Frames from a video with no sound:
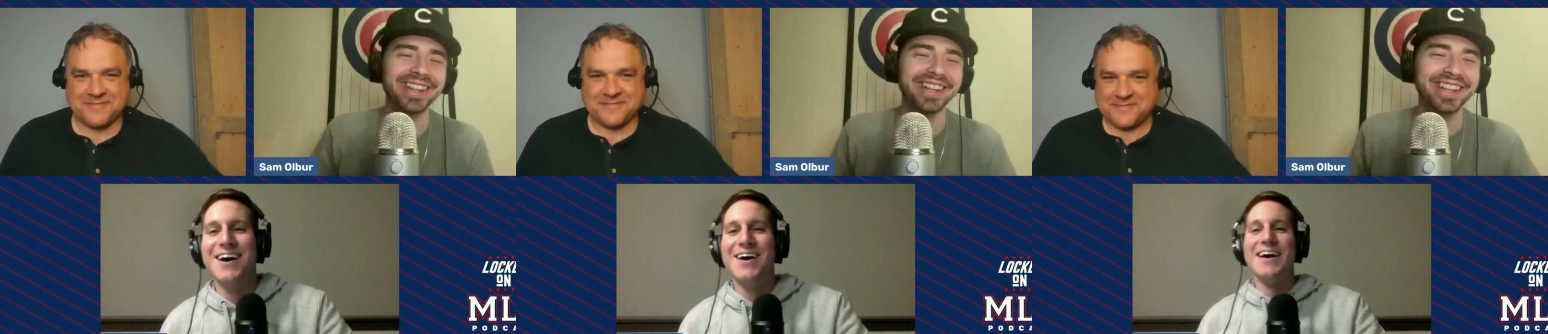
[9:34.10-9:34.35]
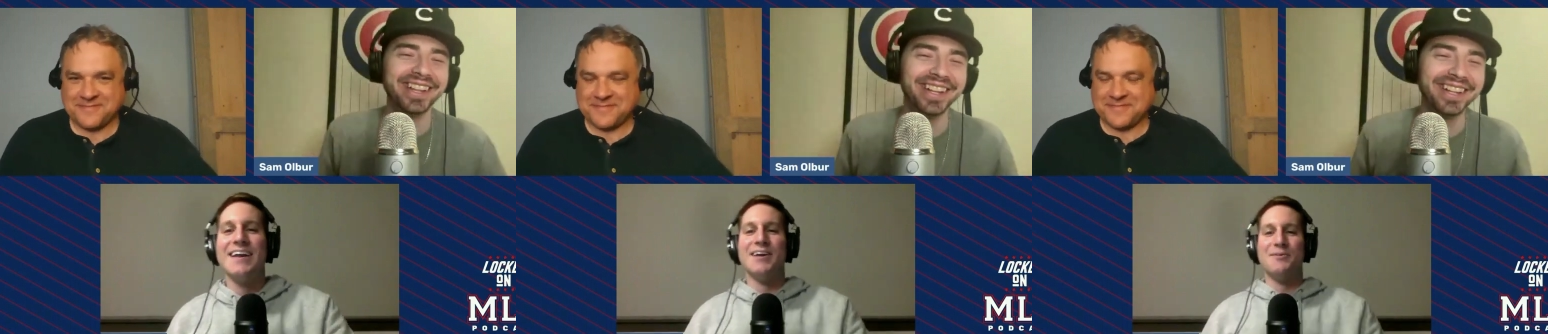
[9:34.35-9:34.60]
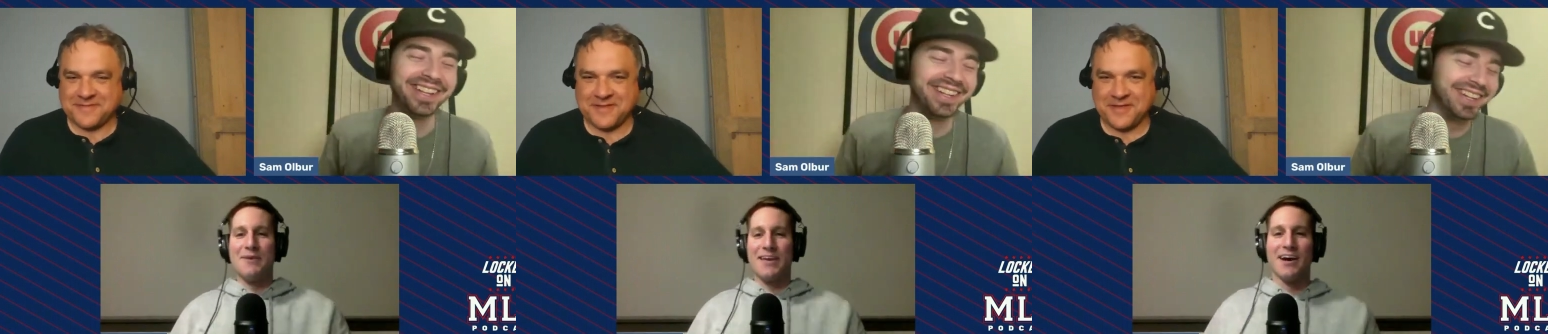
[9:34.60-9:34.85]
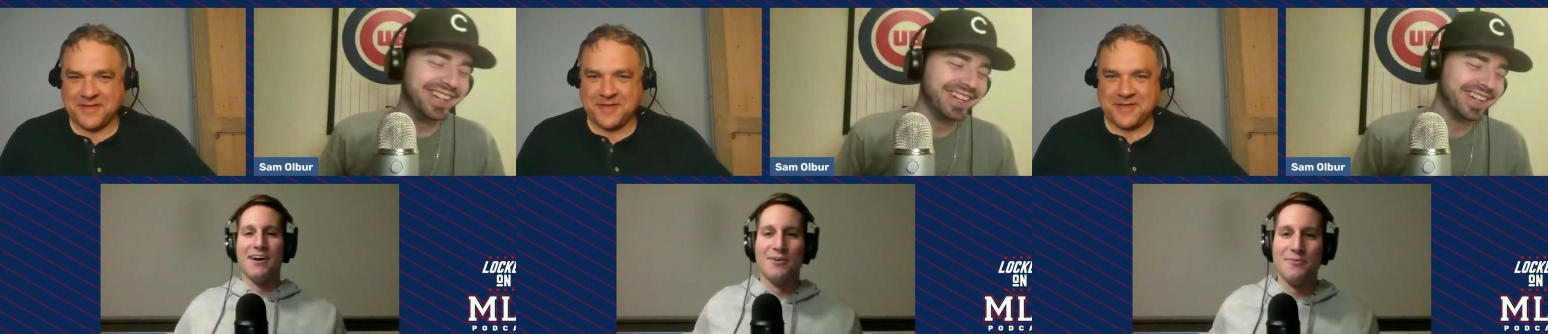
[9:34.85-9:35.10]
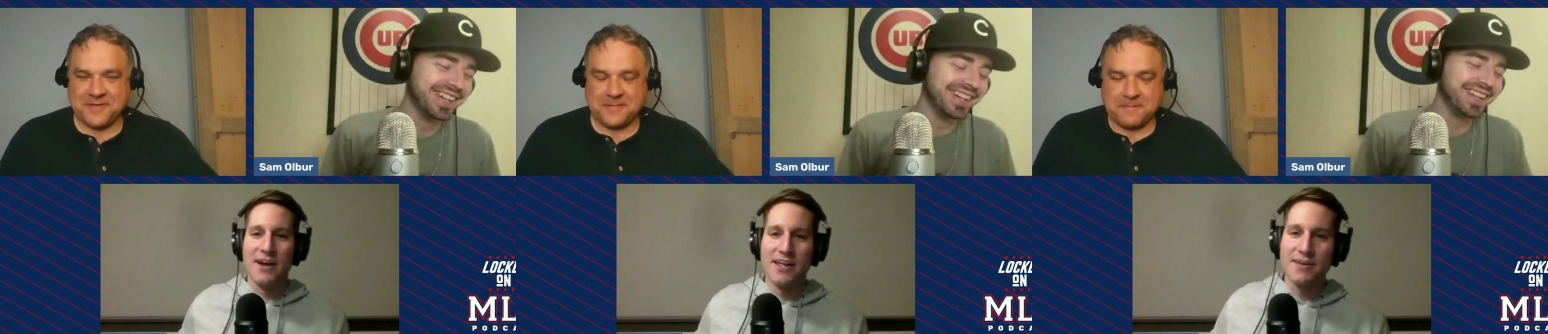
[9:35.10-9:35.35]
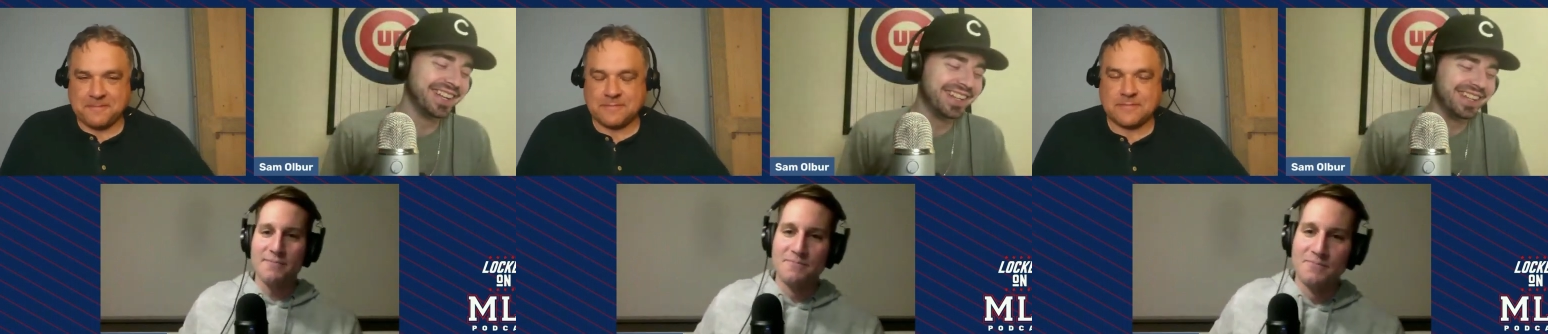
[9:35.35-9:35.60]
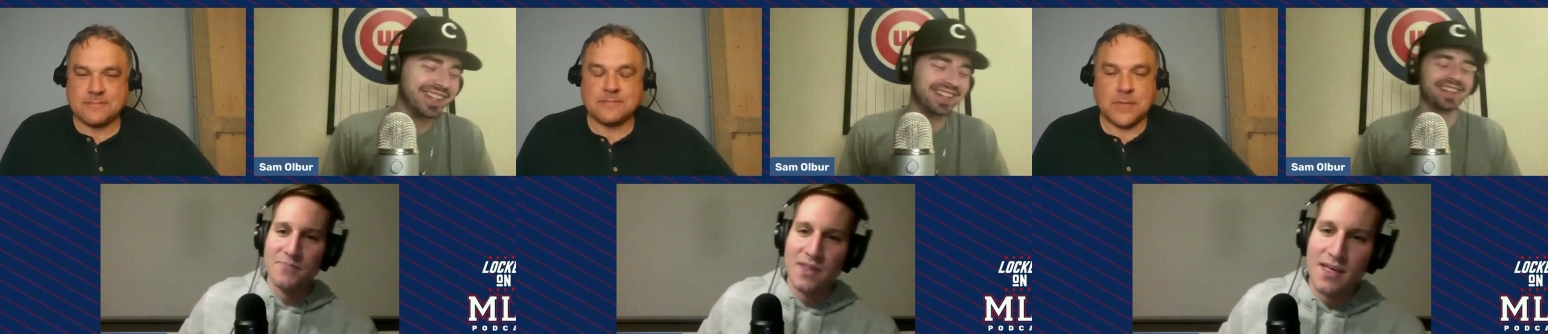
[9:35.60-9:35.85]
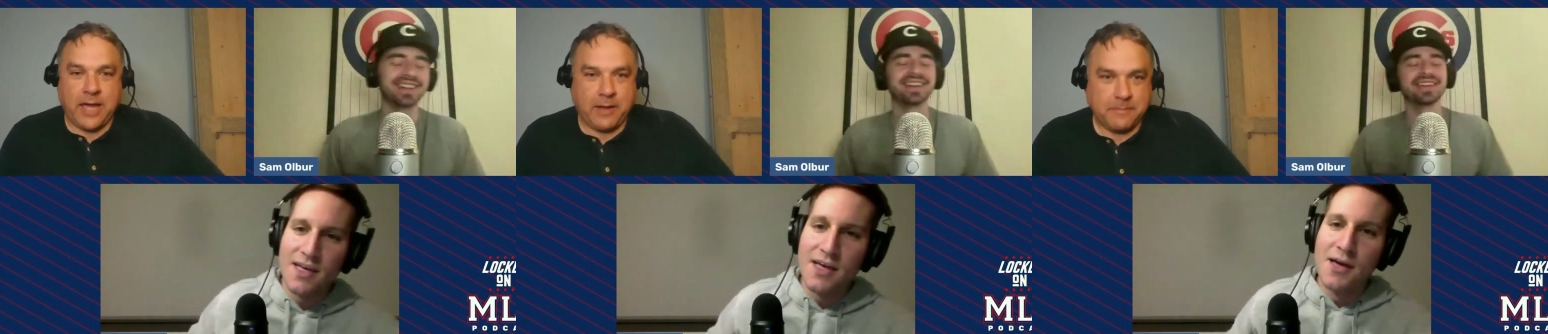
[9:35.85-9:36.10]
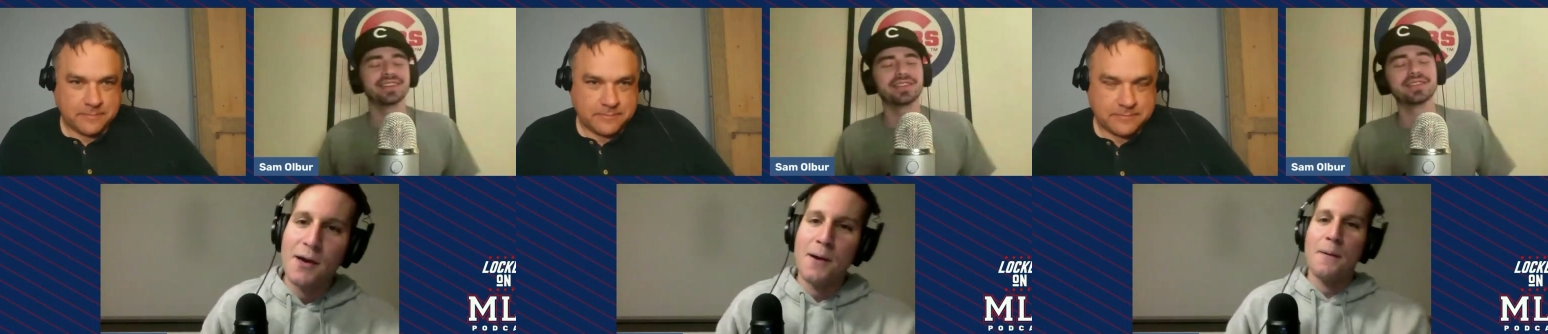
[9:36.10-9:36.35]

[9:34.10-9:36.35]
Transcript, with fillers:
Speaker 1: All right, here we go. Ready? Yeah.